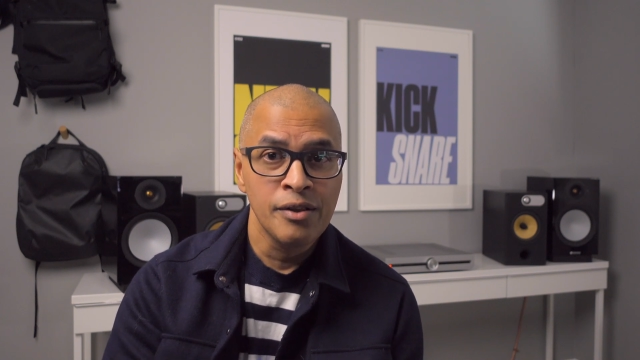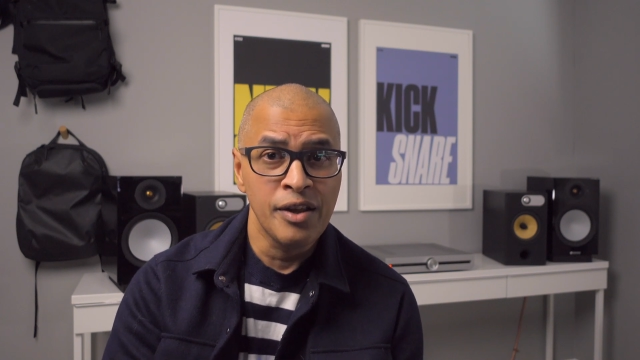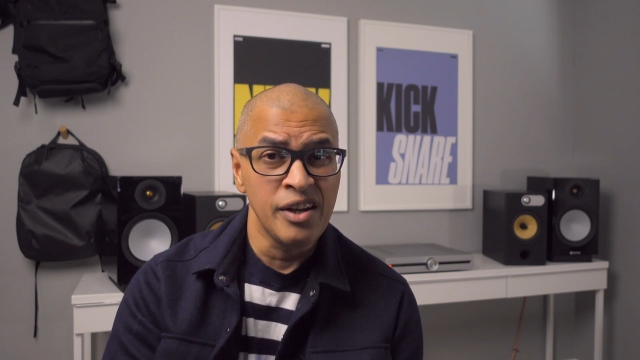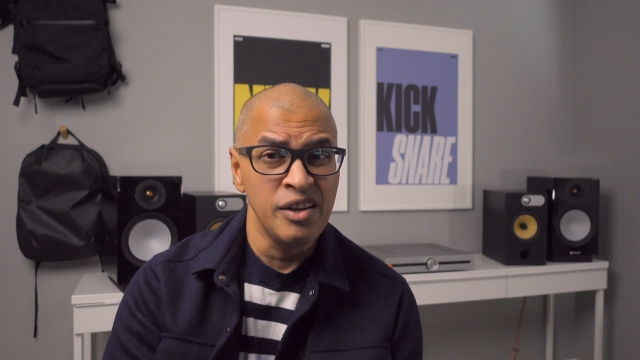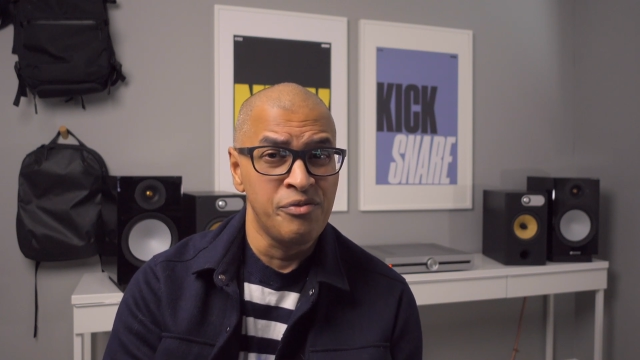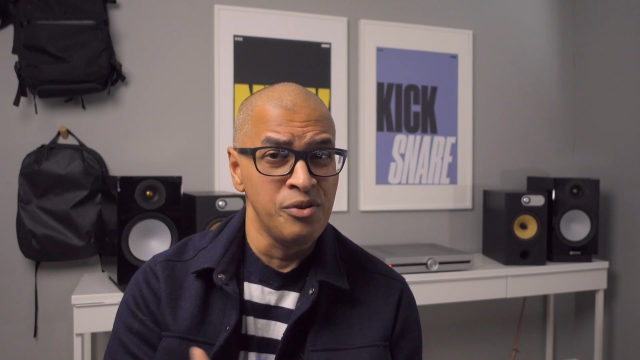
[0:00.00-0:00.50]

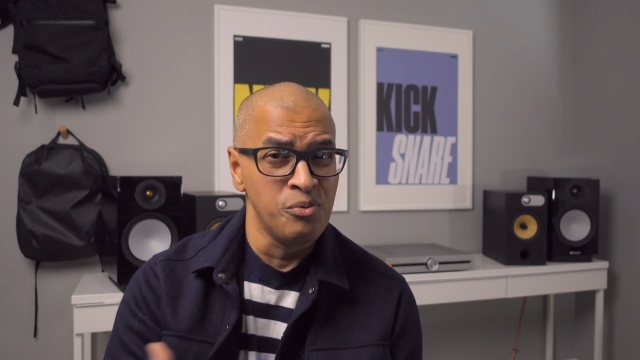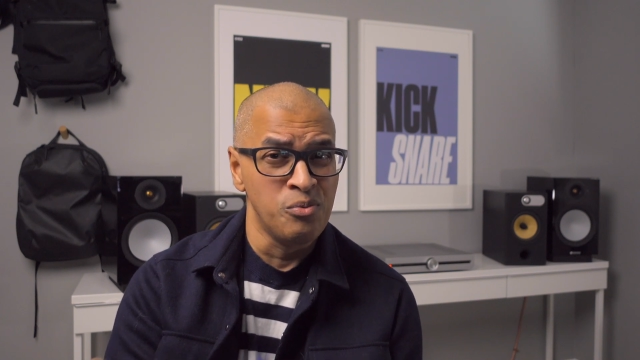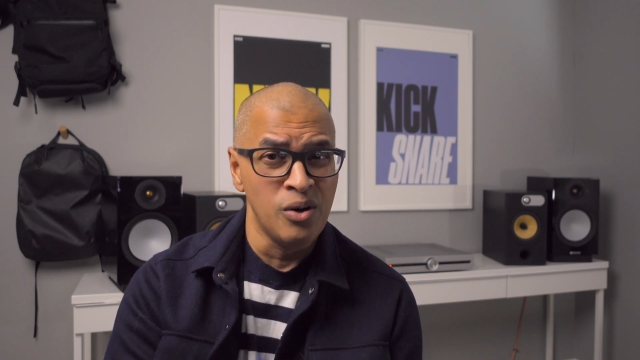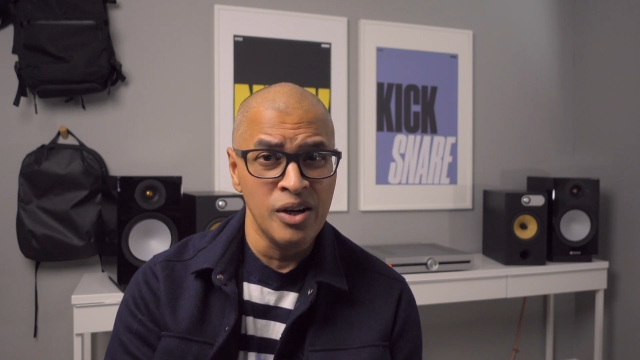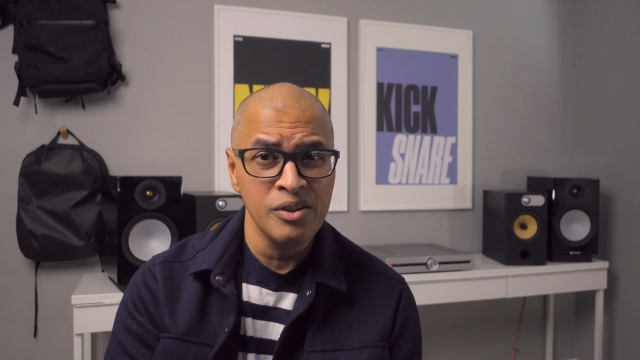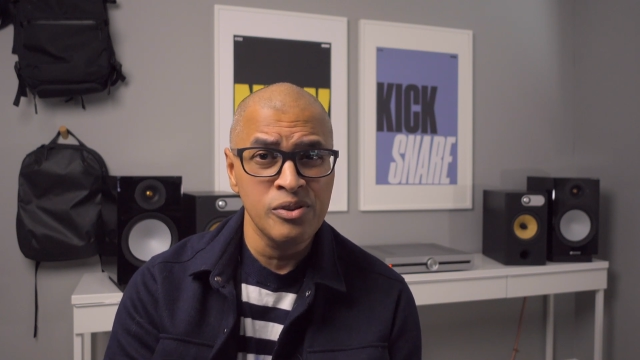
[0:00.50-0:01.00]
that if you
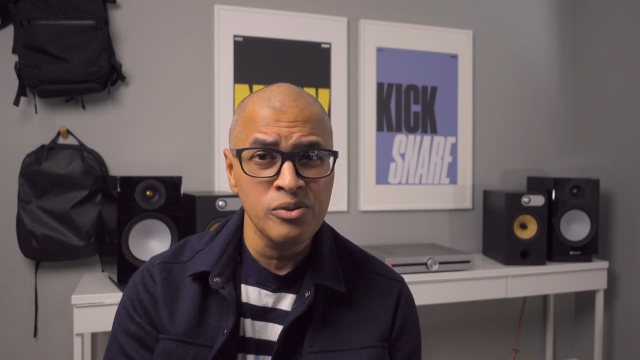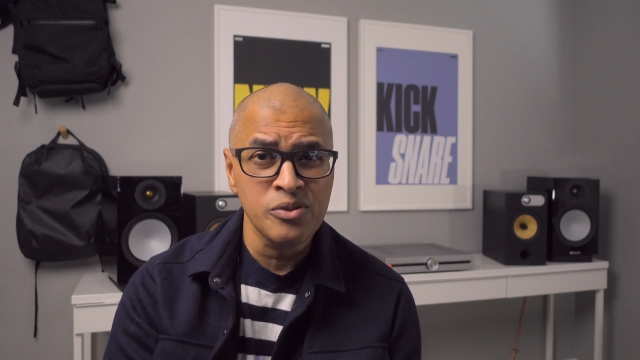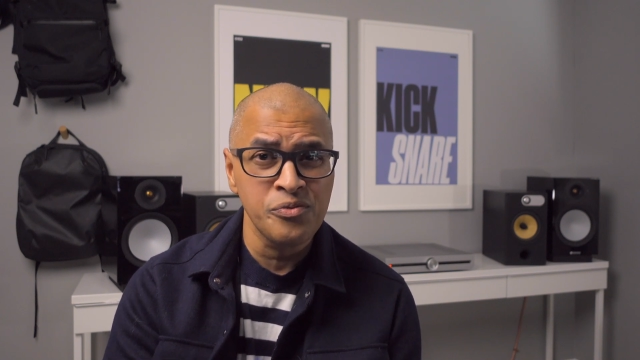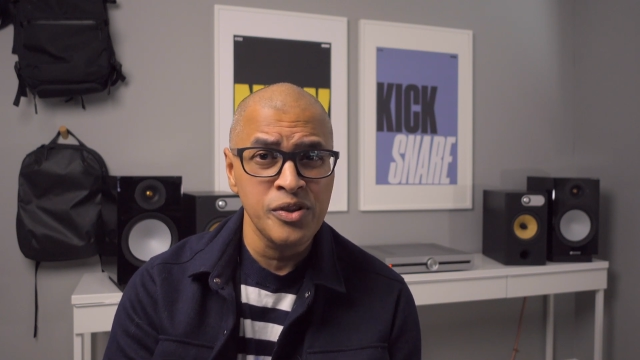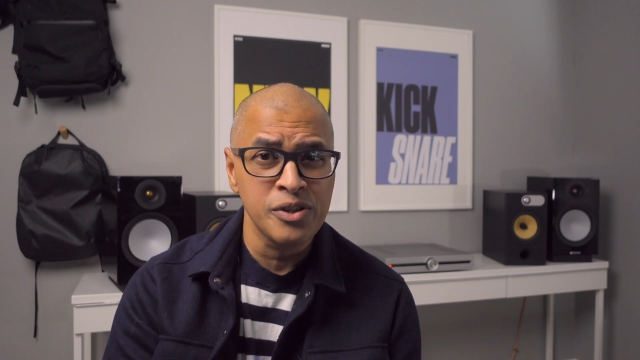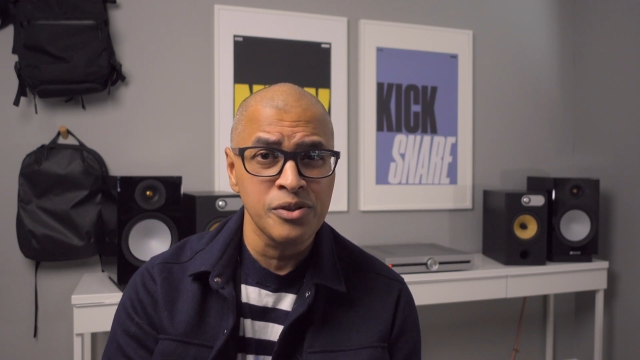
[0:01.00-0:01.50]
want
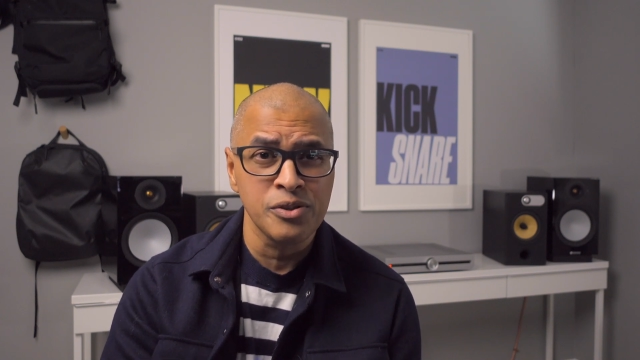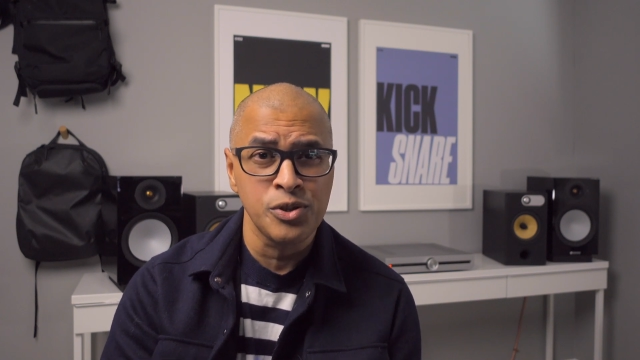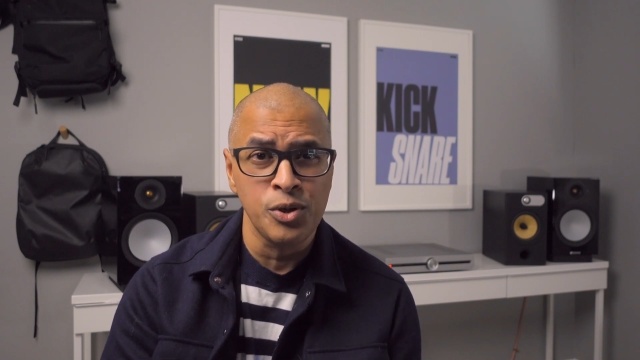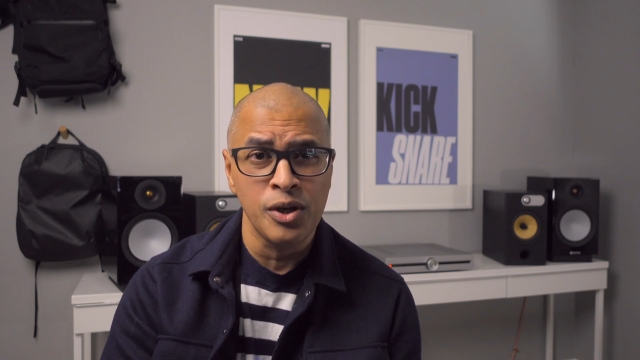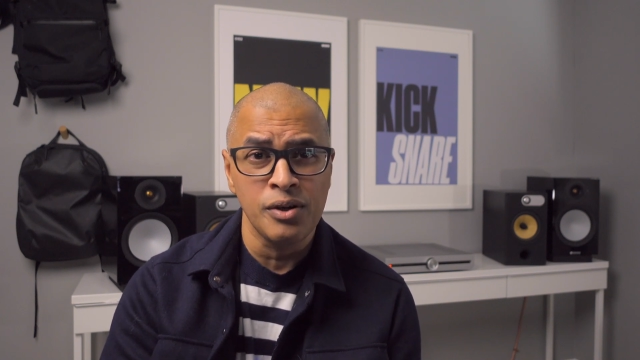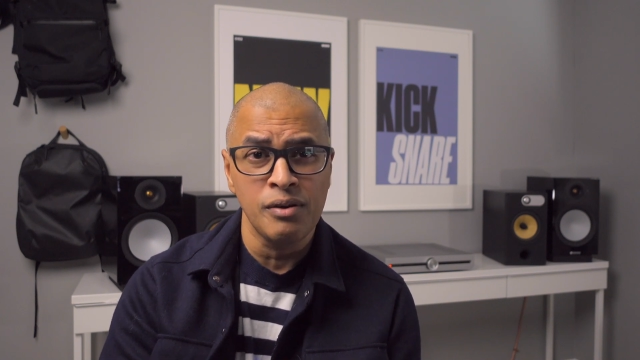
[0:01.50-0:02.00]
those features
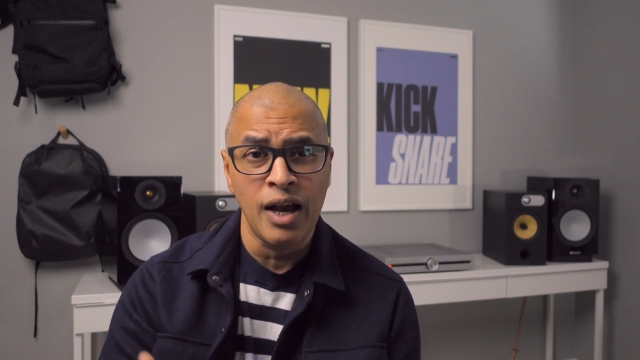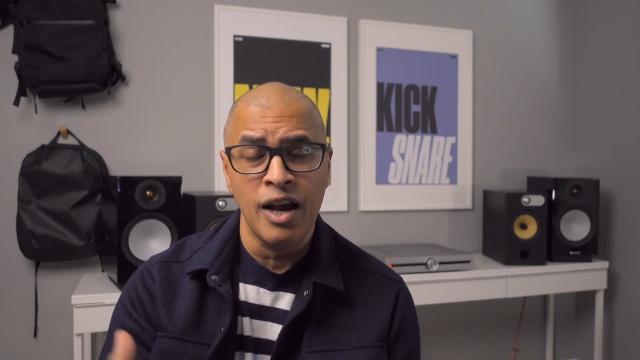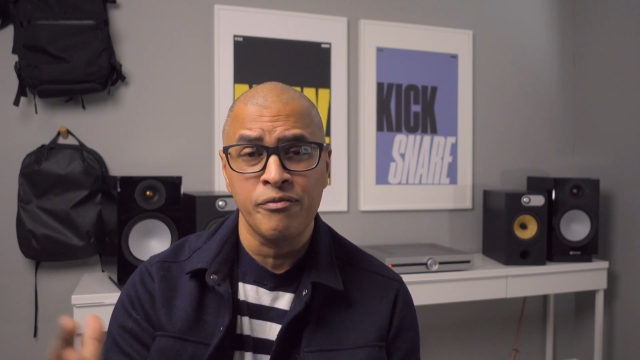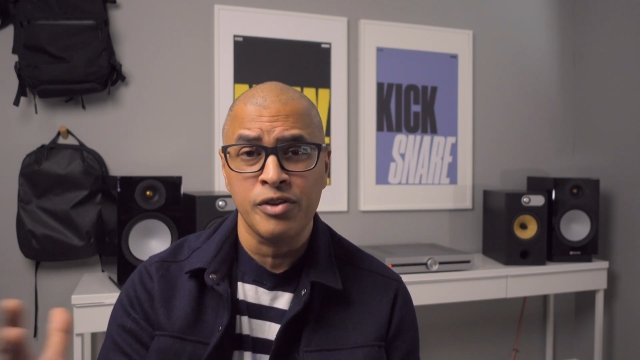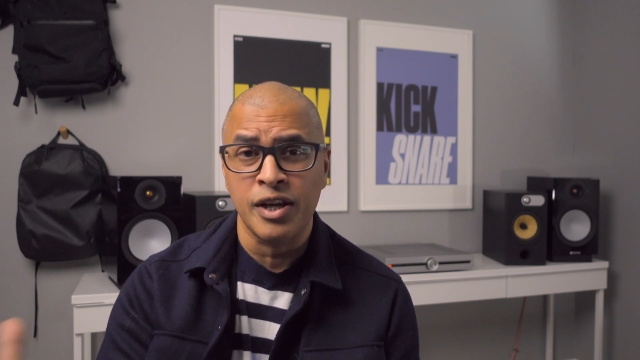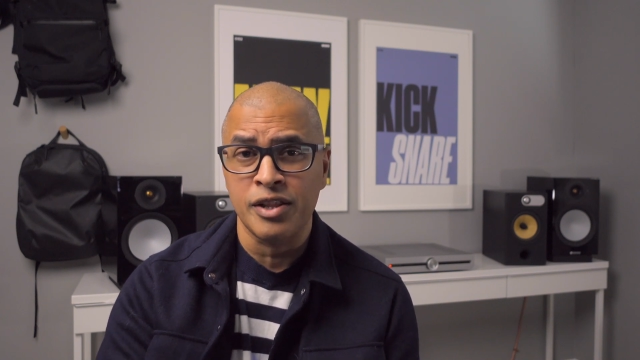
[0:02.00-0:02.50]
you
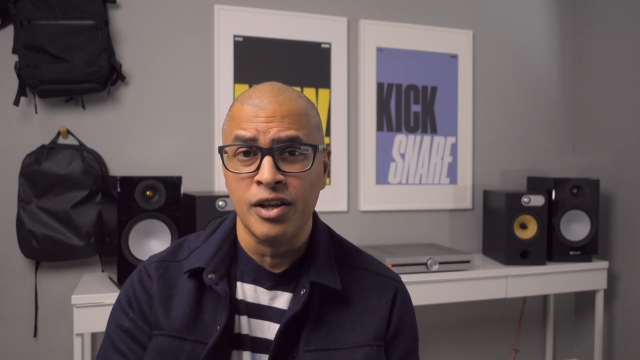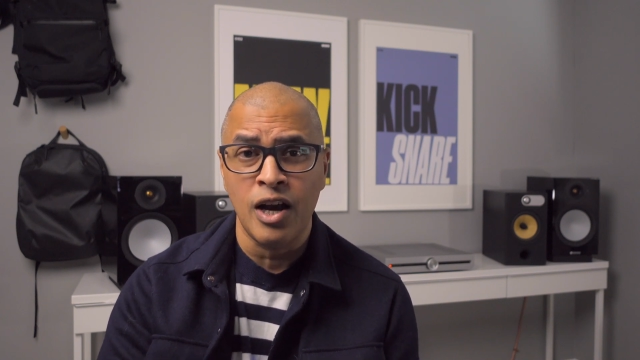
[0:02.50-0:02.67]
have to get the